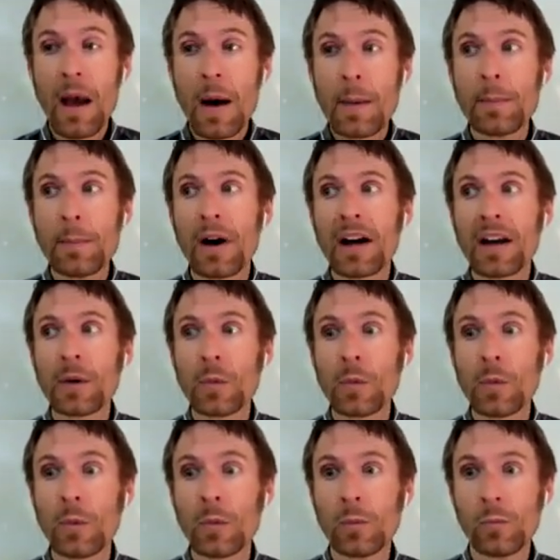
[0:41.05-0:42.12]
But
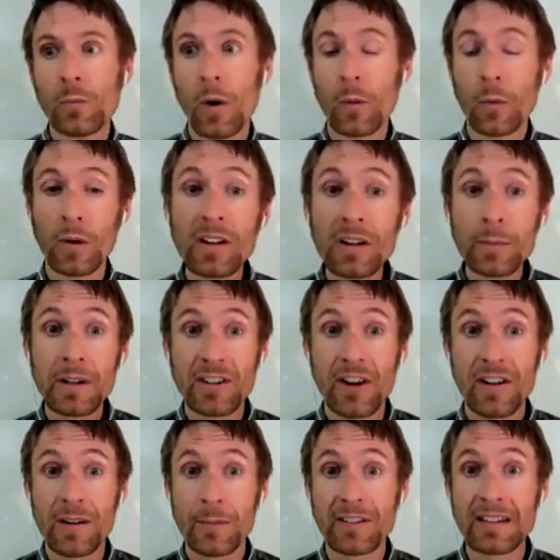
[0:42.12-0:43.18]
what we're going to be
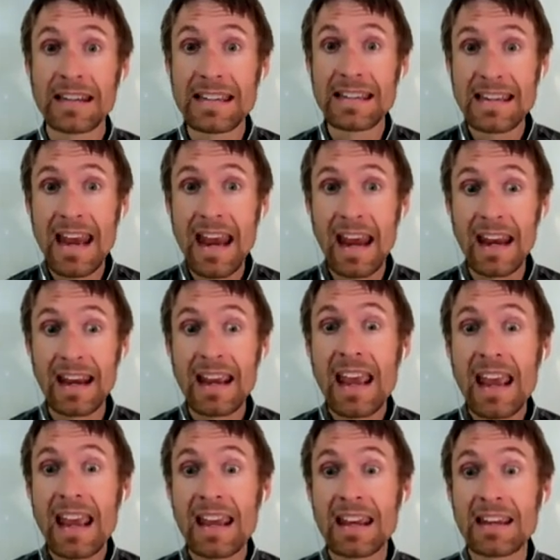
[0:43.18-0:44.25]
talking about today
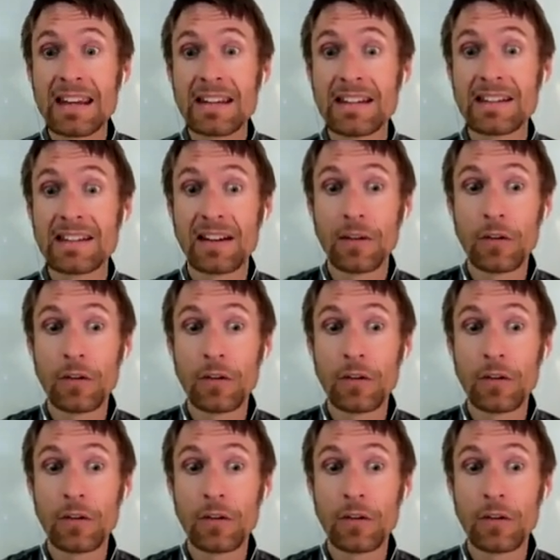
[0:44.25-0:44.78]
is